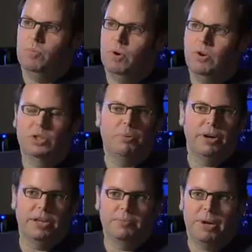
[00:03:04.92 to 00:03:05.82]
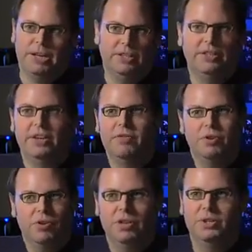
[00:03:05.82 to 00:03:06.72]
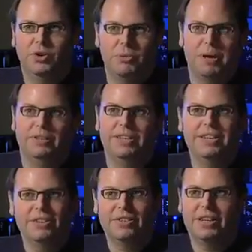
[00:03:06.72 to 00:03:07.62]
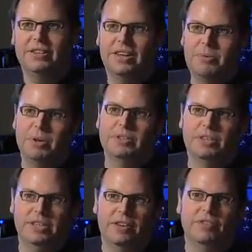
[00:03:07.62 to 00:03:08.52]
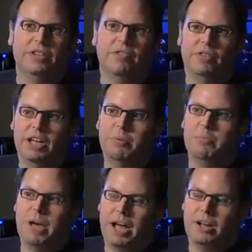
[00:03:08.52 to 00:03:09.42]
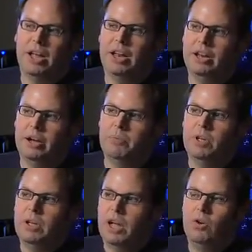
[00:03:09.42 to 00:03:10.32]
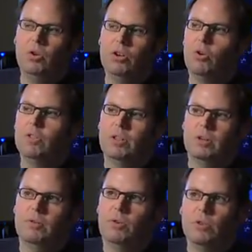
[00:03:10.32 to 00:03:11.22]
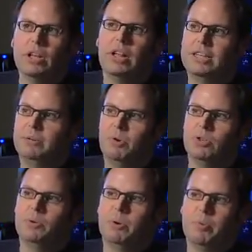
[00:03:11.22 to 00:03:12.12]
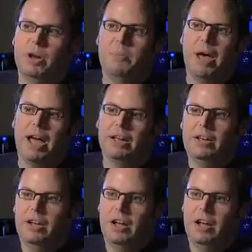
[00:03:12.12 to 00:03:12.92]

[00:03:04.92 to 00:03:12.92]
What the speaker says: We're also bringing back CTF. We're not really talking about details of that today, but CTF is definitely coming back, and all the classic modes that we're bringing back